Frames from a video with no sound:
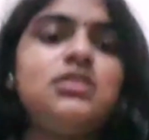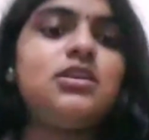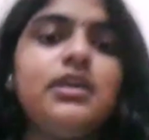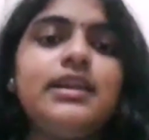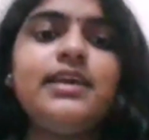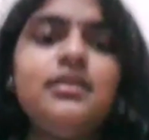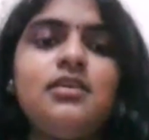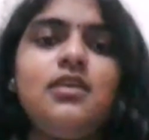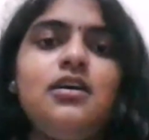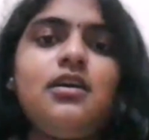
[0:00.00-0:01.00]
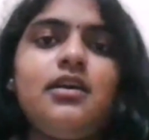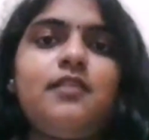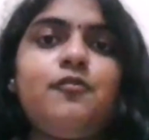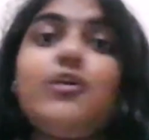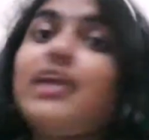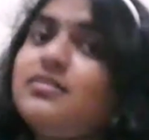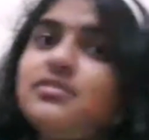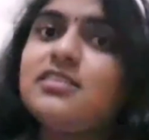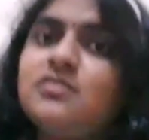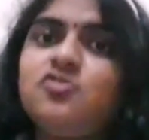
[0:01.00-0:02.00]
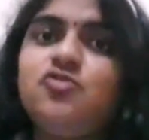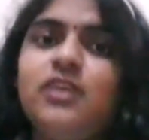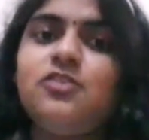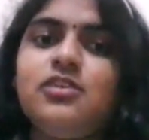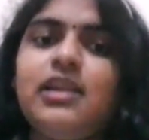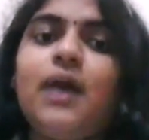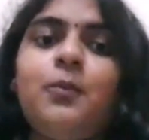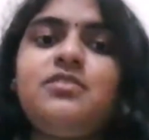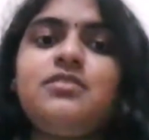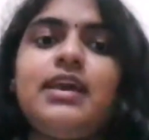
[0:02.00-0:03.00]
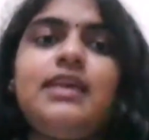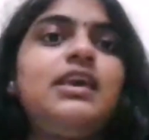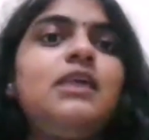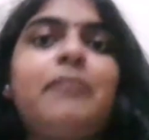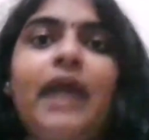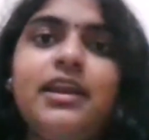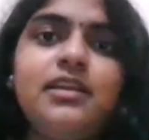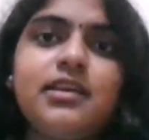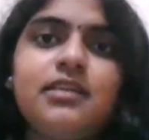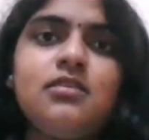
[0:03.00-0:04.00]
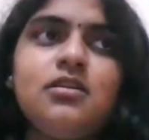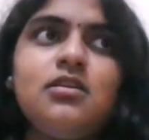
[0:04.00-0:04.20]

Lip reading: Thirdly, for essays in general, I would say keep editing,